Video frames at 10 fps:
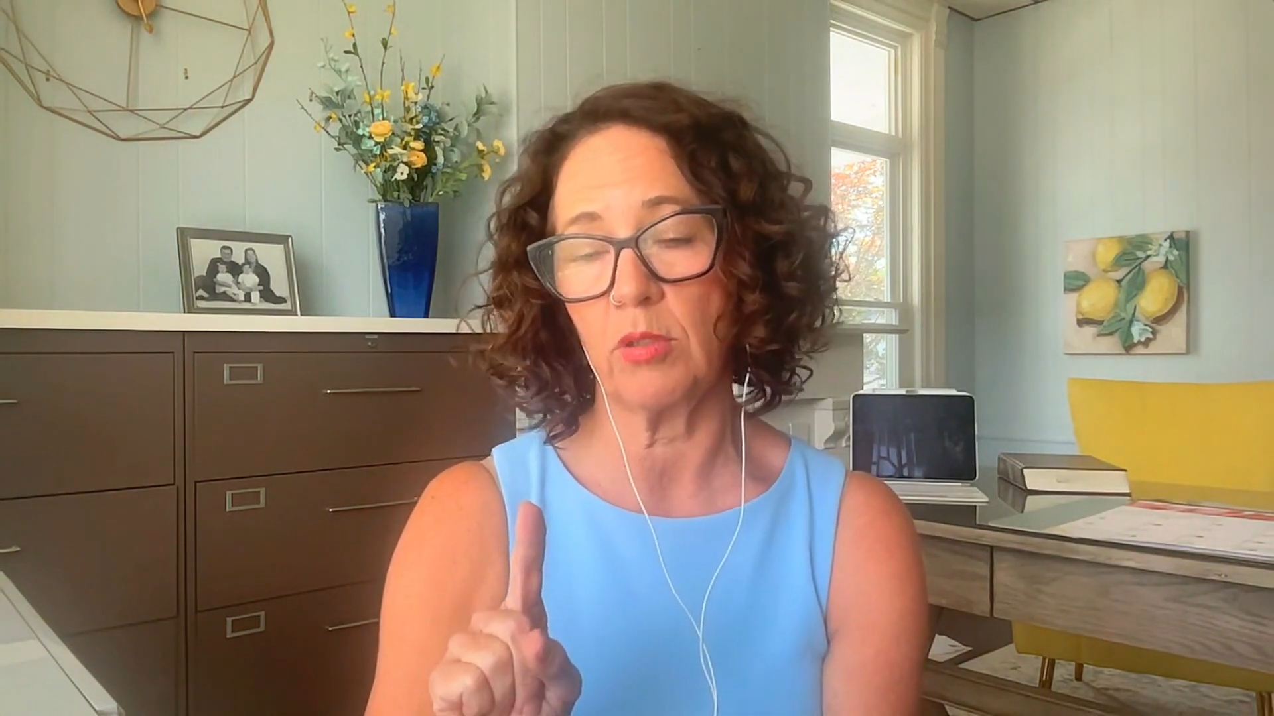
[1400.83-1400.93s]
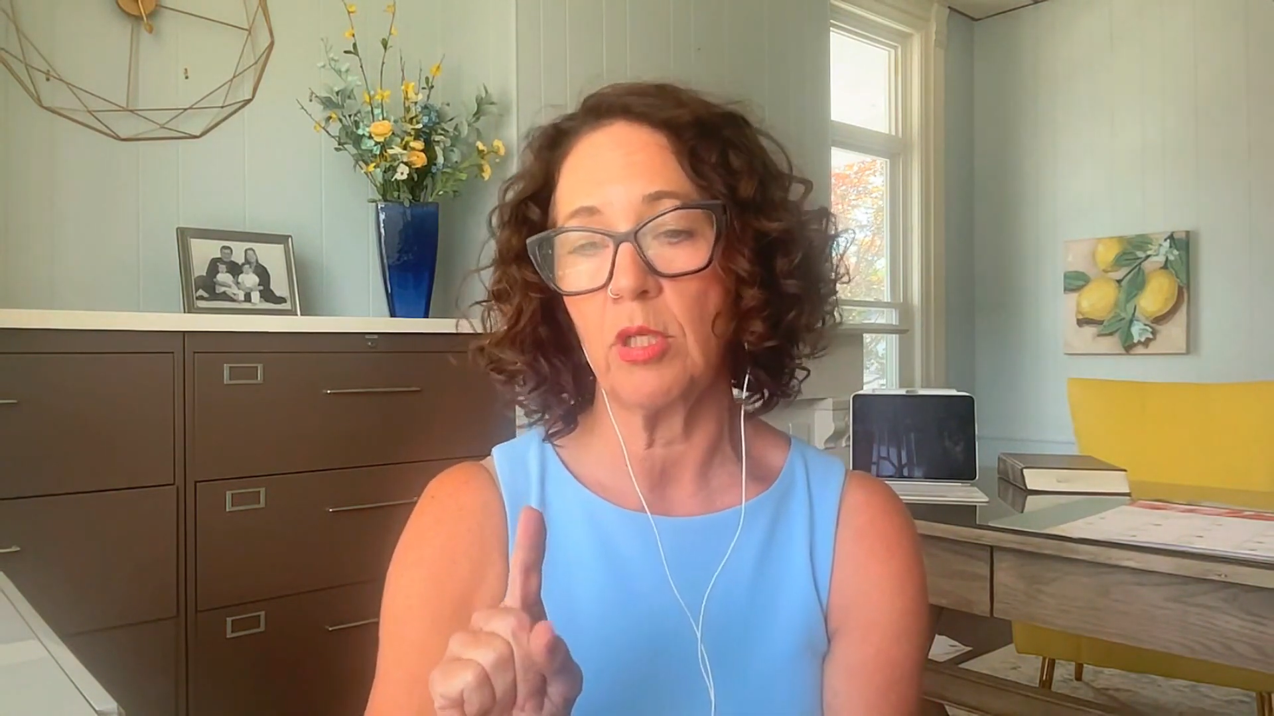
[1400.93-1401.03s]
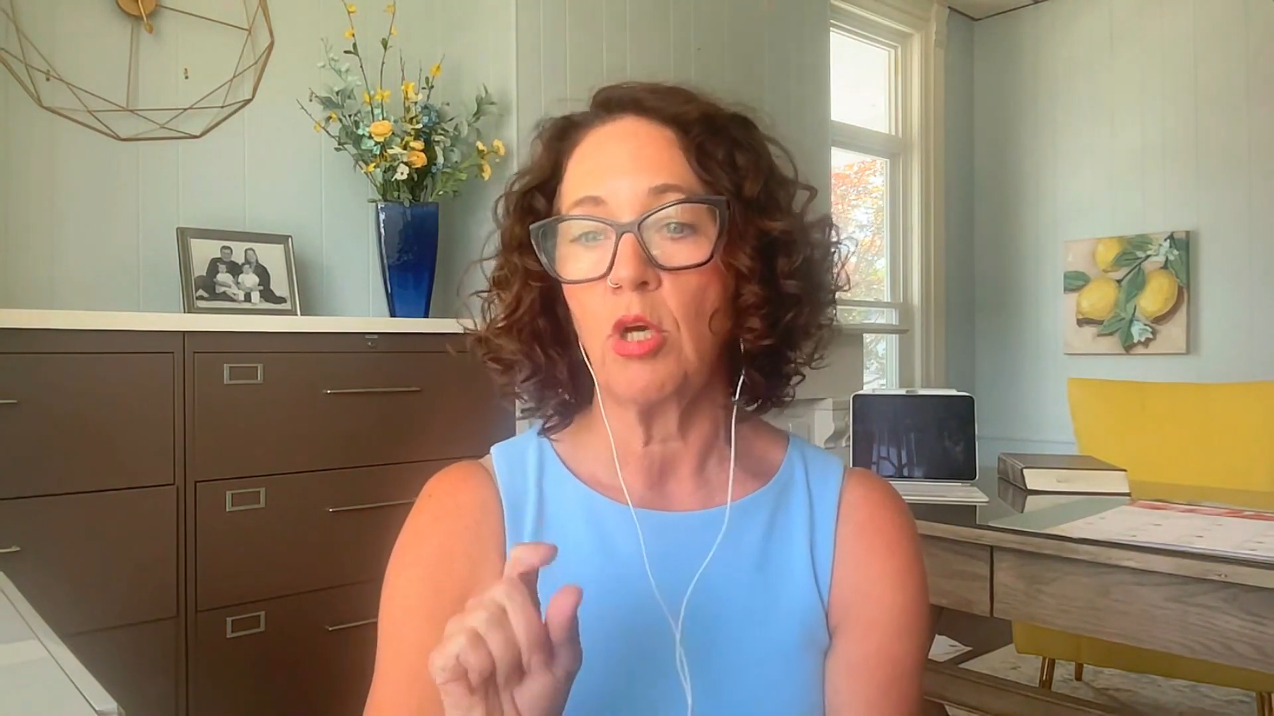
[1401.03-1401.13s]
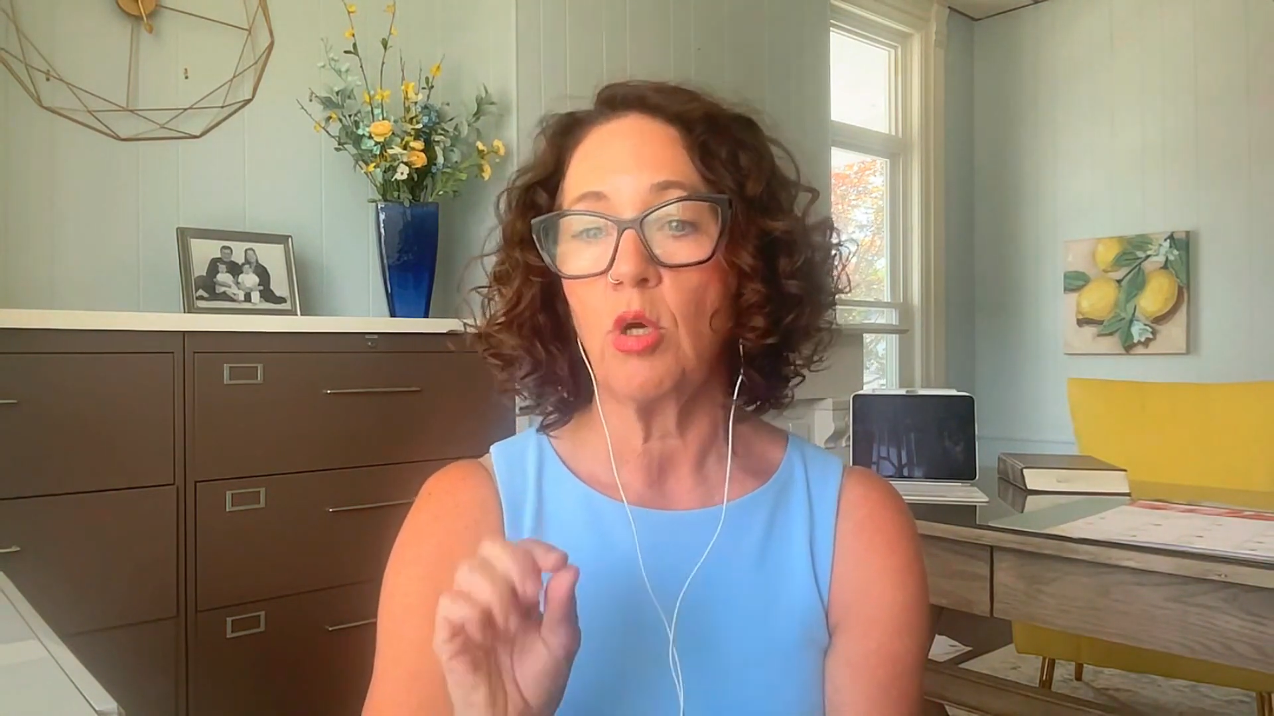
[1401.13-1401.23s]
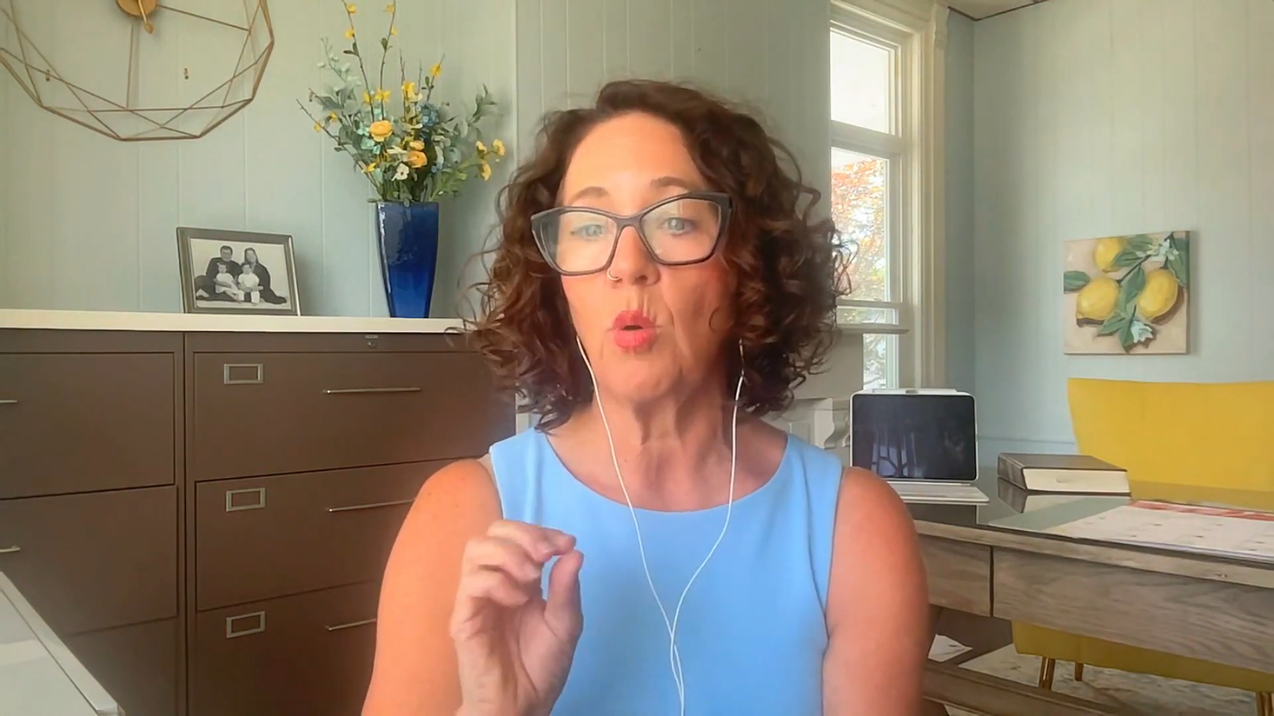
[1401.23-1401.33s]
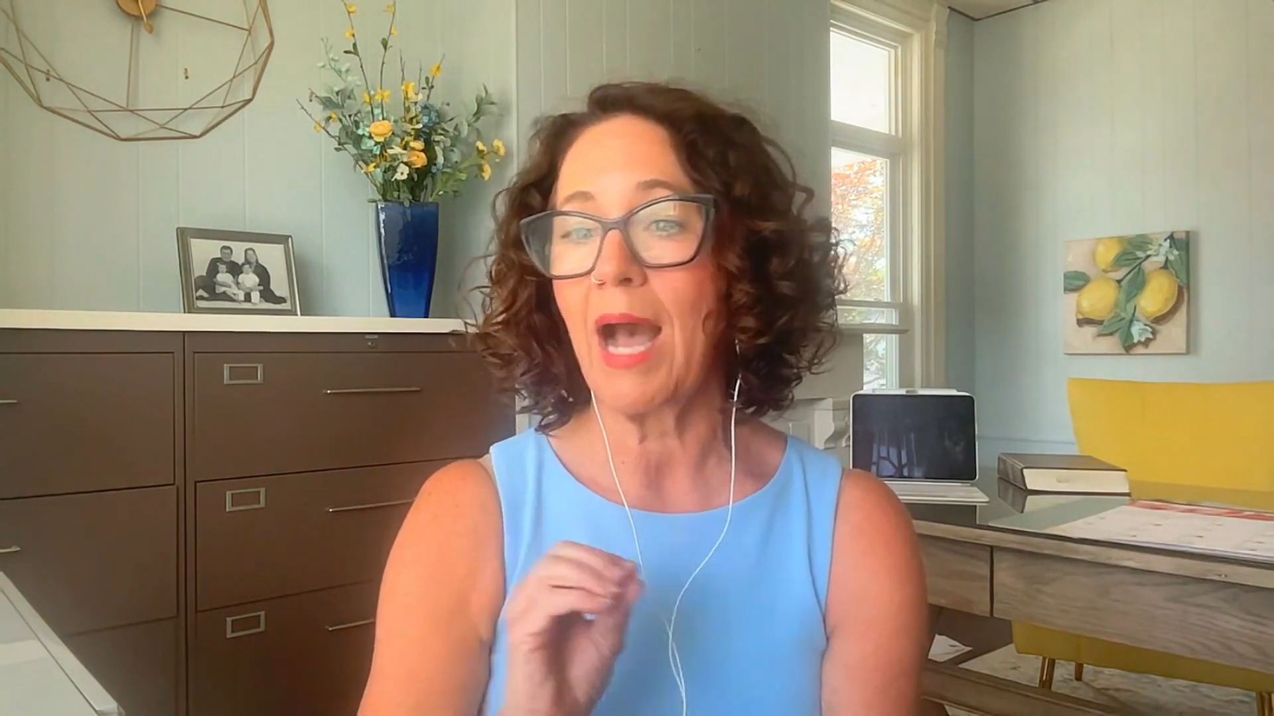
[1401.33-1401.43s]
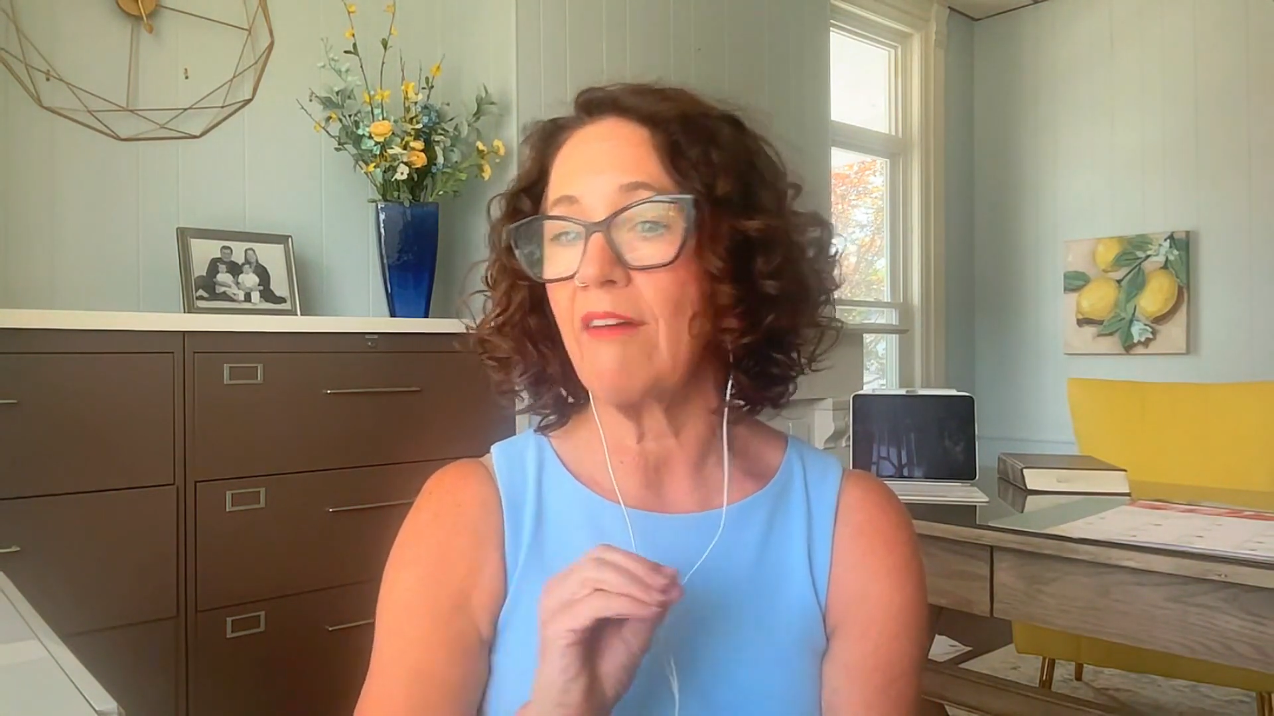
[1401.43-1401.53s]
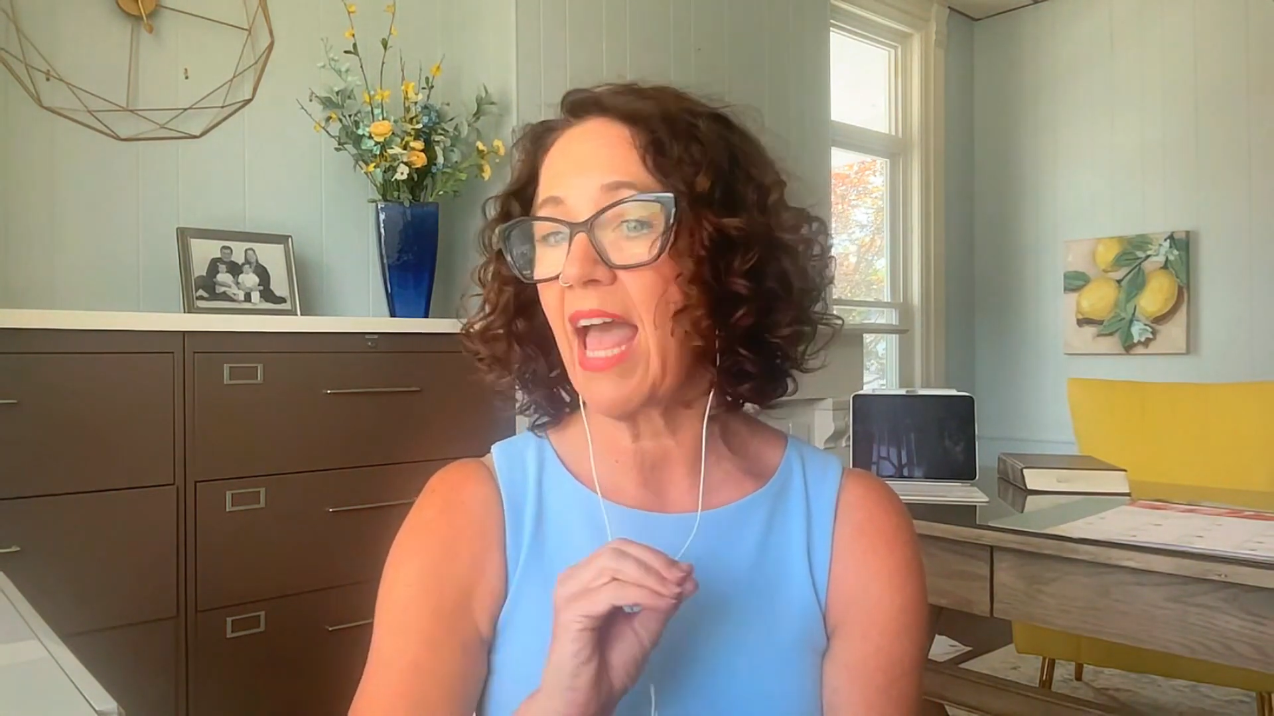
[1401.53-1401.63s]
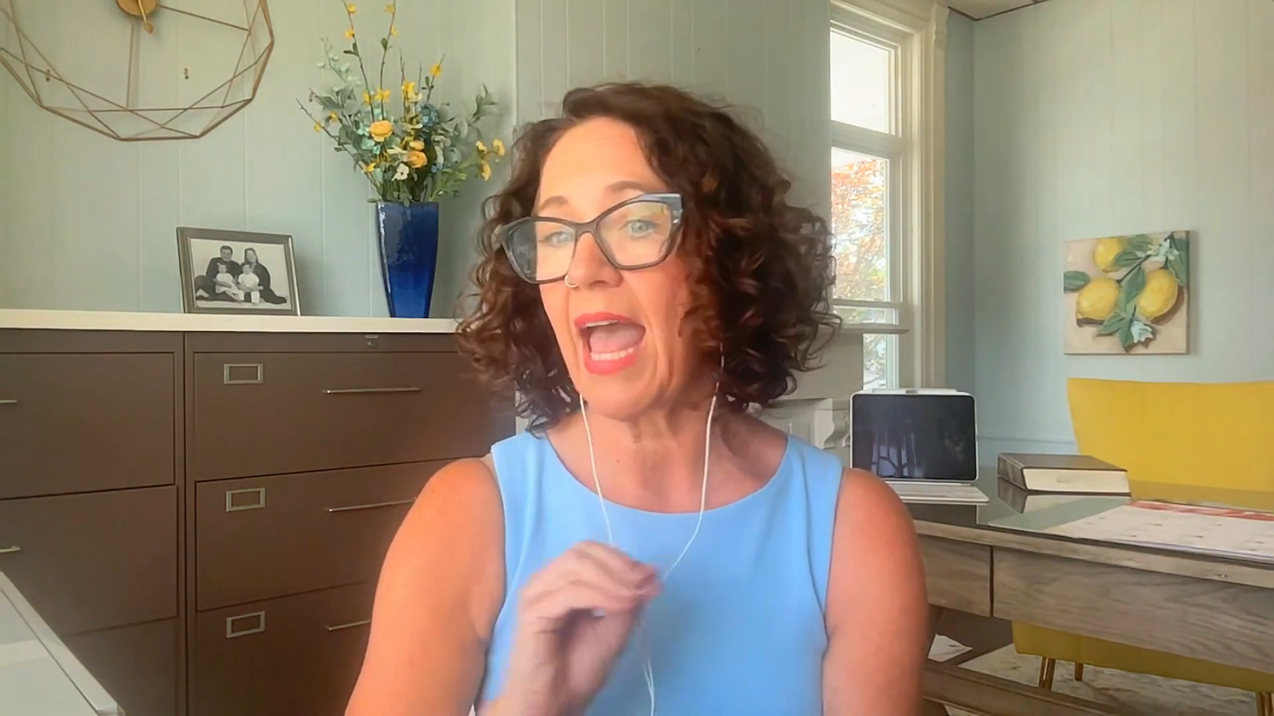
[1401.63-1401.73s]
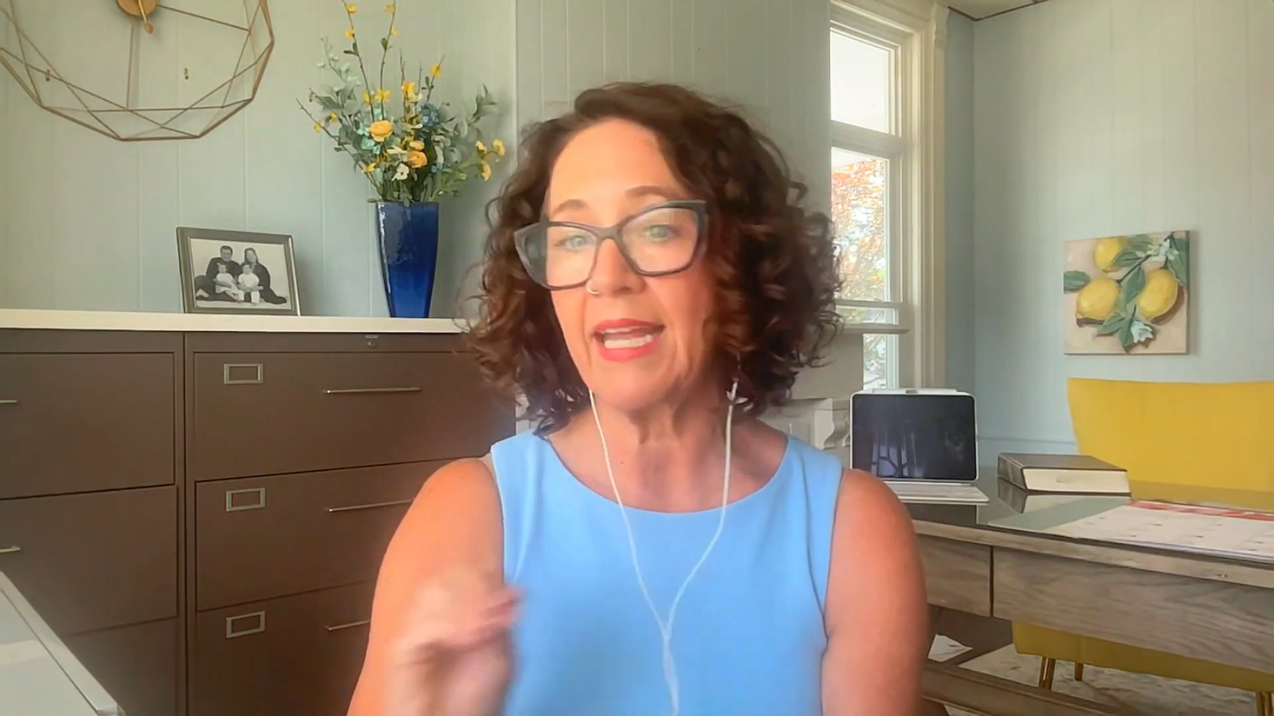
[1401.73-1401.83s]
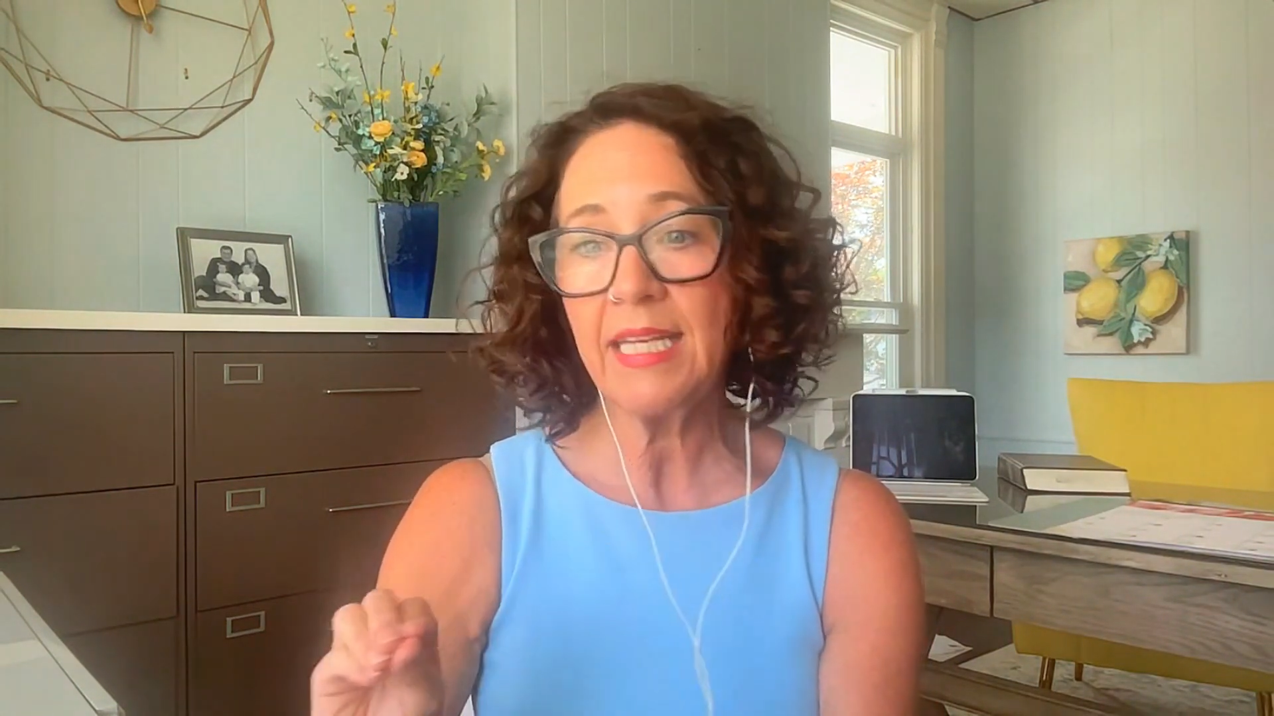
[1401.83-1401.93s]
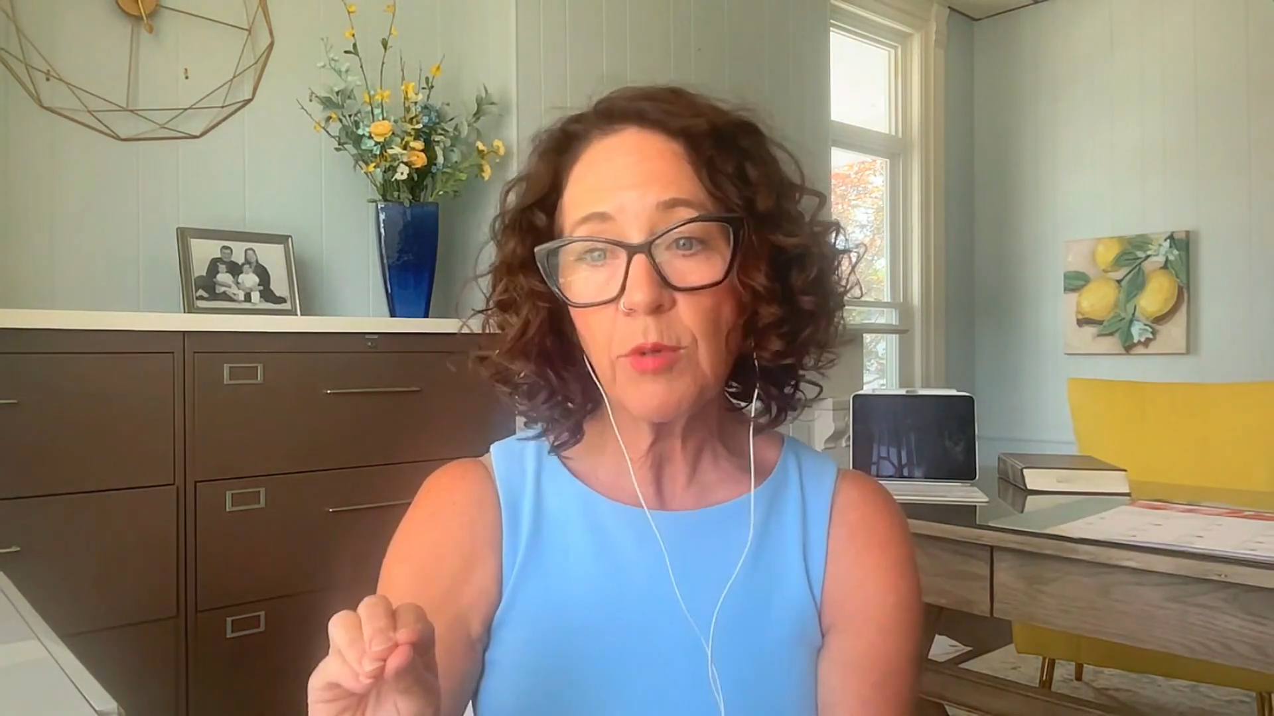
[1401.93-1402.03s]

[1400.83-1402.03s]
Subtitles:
who have any